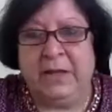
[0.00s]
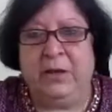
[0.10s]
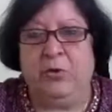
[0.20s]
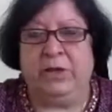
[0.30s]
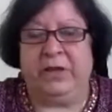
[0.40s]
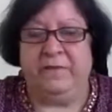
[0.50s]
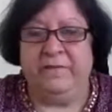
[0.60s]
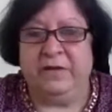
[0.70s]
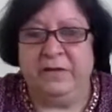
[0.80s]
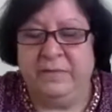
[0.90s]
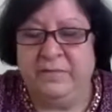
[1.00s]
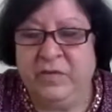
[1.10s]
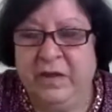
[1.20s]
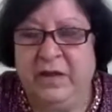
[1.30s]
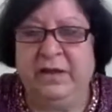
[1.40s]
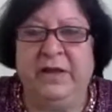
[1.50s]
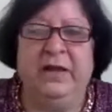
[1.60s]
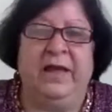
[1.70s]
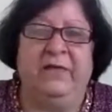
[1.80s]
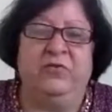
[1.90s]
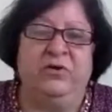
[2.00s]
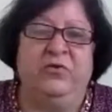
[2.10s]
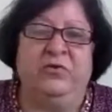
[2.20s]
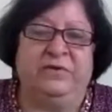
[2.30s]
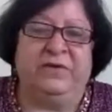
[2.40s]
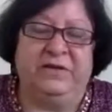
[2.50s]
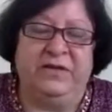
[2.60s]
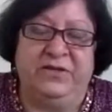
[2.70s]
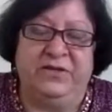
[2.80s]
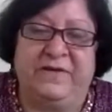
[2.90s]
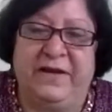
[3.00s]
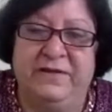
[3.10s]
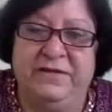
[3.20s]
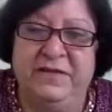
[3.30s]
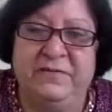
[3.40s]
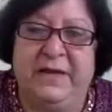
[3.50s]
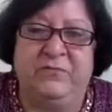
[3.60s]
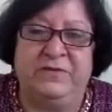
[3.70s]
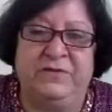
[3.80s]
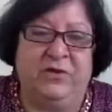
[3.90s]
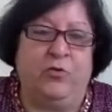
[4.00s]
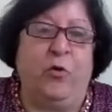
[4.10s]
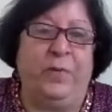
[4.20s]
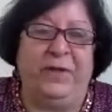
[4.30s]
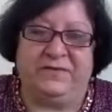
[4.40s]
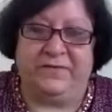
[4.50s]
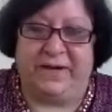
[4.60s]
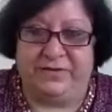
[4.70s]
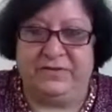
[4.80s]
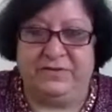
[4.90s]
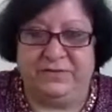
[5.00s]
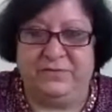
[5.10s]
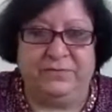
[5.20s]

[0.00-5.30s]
Okay. Again, I would not say teaching strategies, and I would say coping strategies.